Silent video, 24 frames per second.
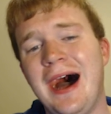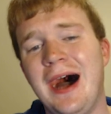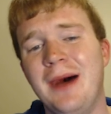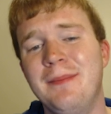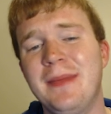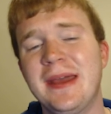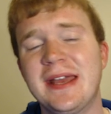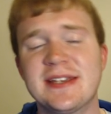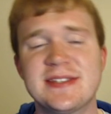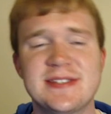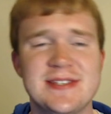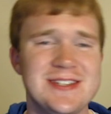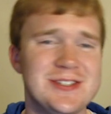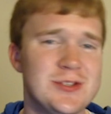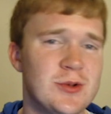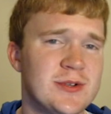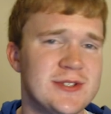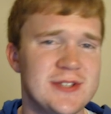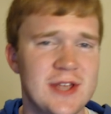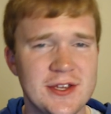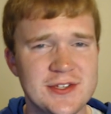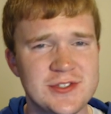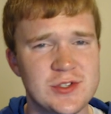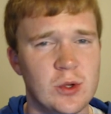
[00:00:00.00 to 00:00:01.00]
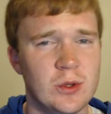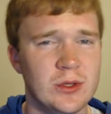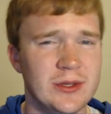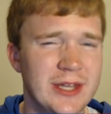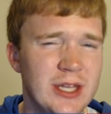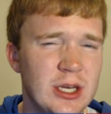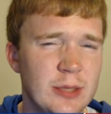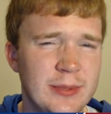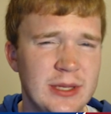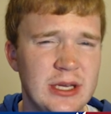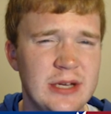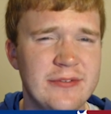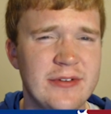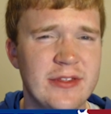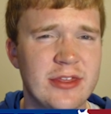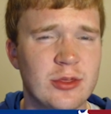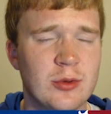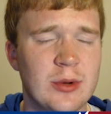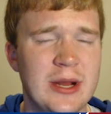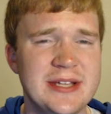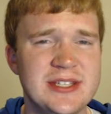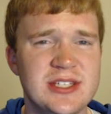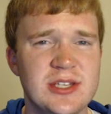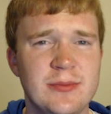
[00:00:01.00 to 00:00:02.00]
Mega Scizor is also a little bit of a
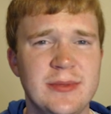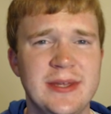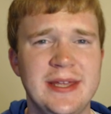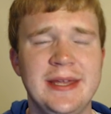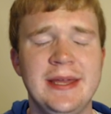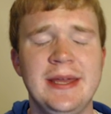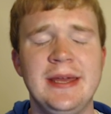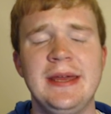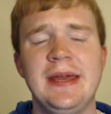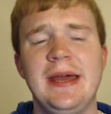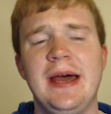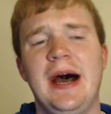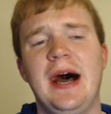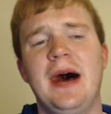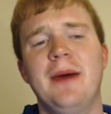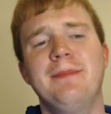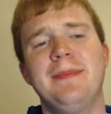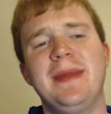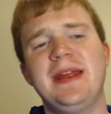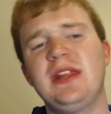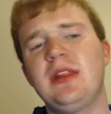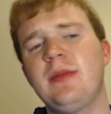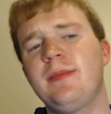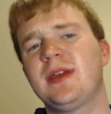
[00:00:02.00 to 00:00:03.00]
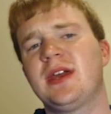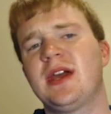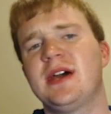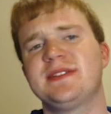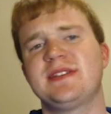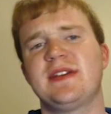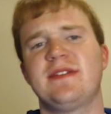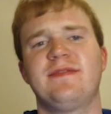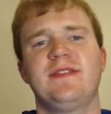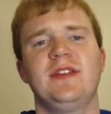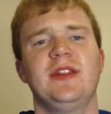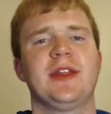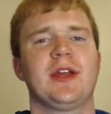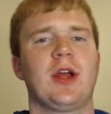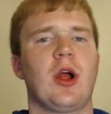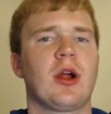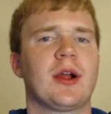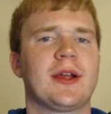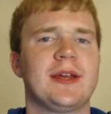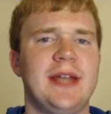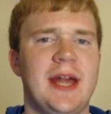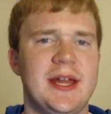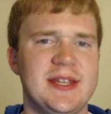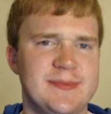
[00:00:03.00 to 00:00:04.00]
threat to me, mainly because I feel like
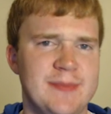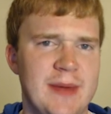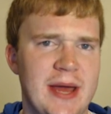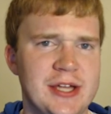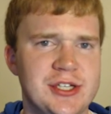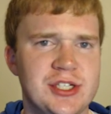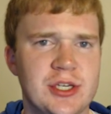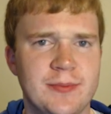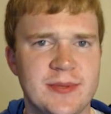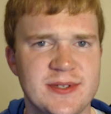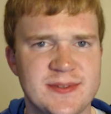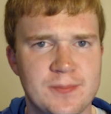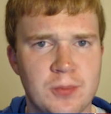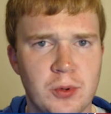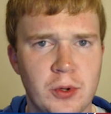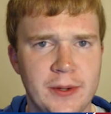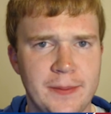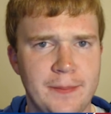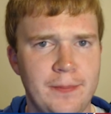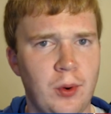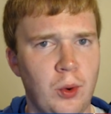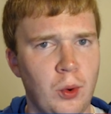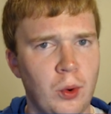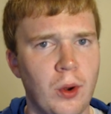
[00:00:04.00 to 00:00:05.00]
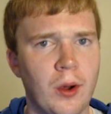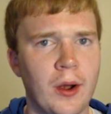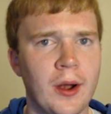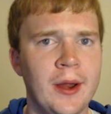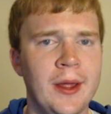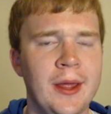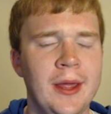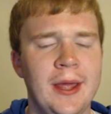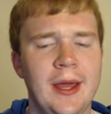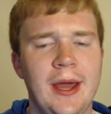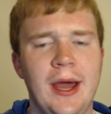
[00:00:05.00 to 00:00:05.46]
Arcanite's matchup is pretty poor.